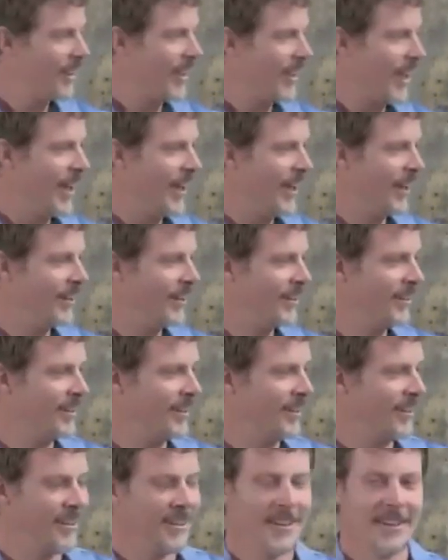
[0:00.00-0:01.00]
And
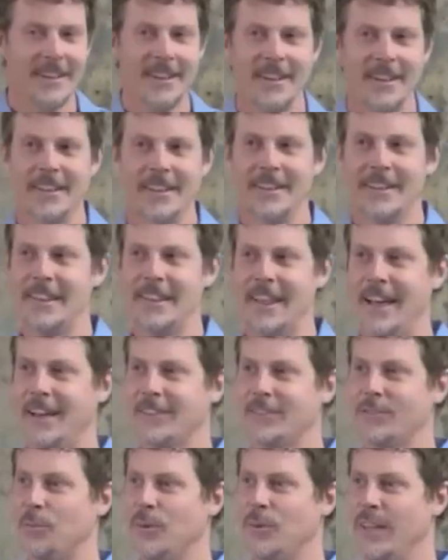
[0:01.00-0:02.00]

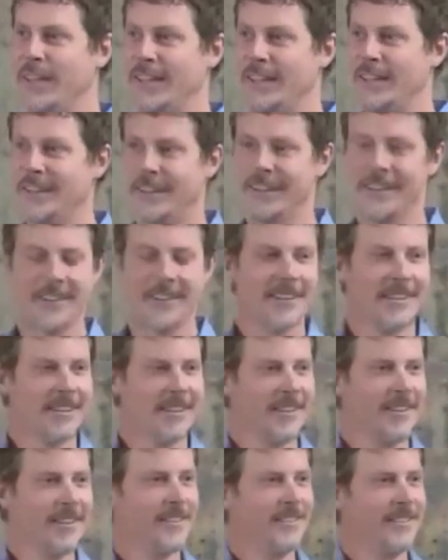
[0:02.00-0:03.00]
last week,
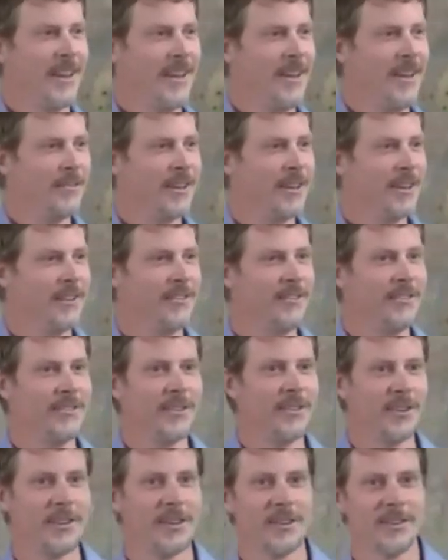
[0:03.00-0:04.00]
David
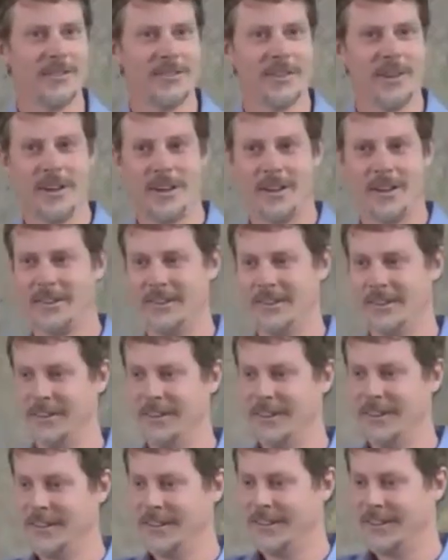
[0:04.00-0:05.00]
took us
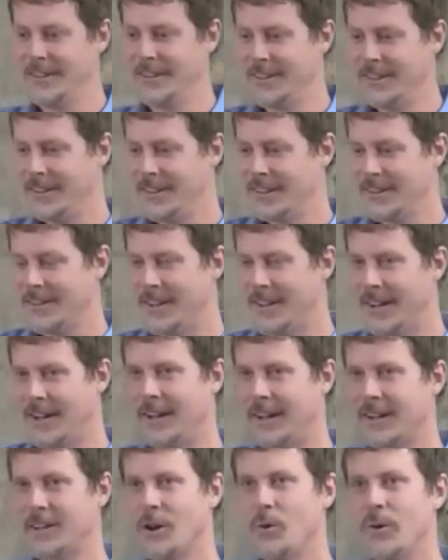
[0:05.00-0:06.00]
on
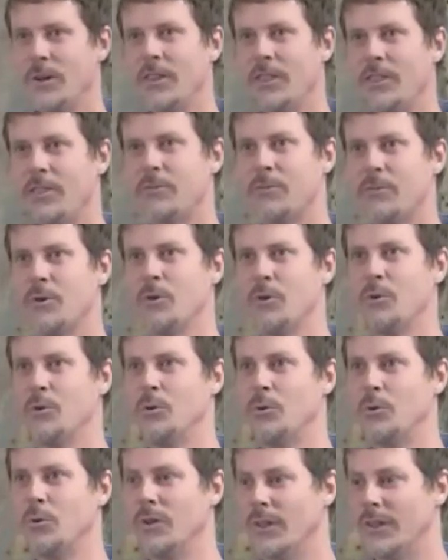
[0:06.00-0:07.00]
going
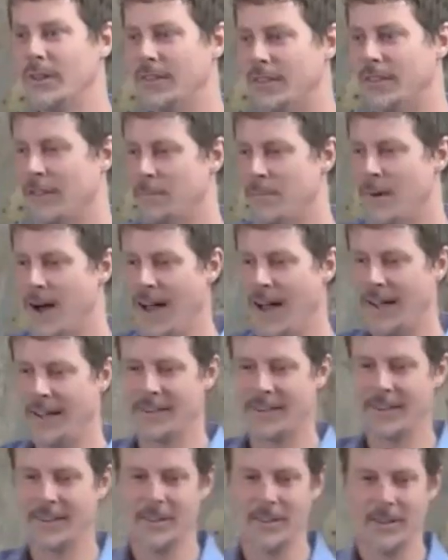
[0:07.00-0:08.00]
through the
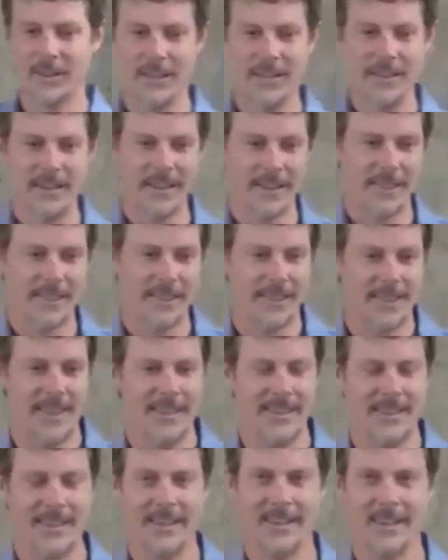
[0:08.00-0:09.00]
mind and looking at
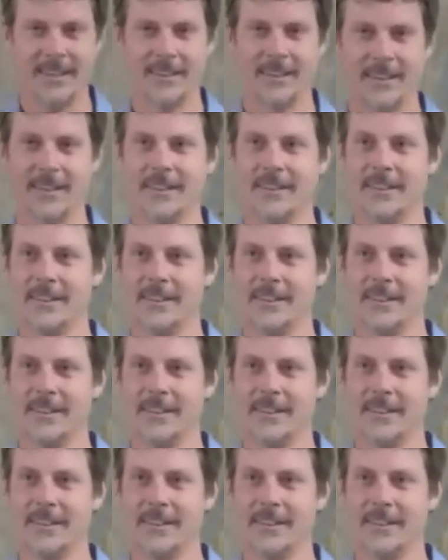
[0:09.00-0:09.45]
thinking